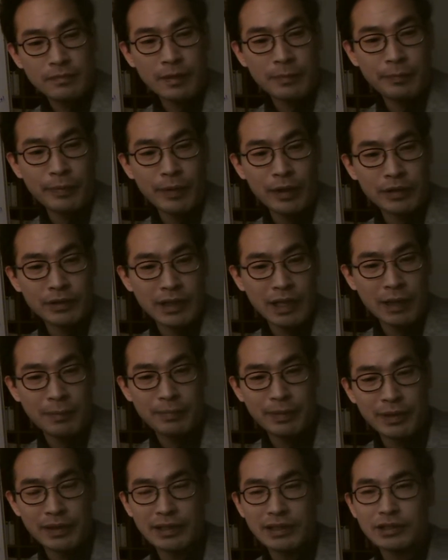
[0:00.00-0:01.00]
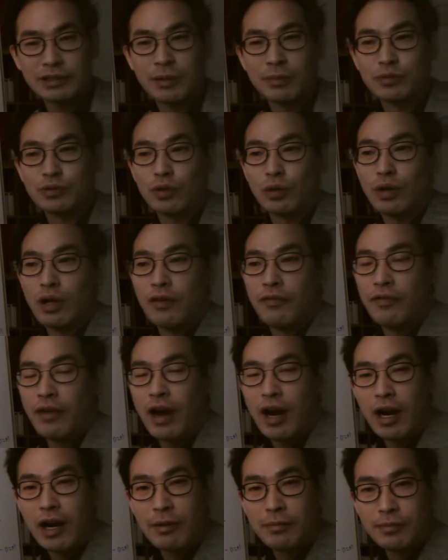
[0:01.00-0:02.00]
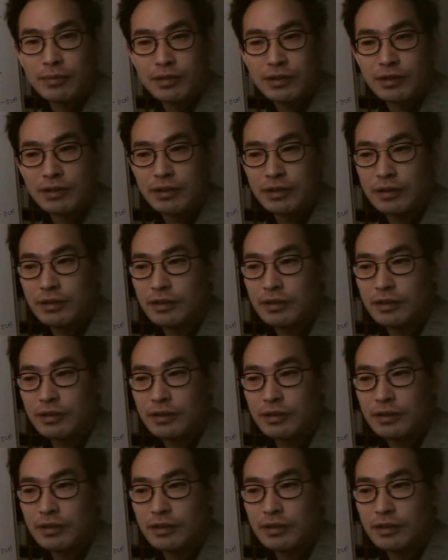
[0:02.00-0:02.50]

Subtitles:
But building some solar farms,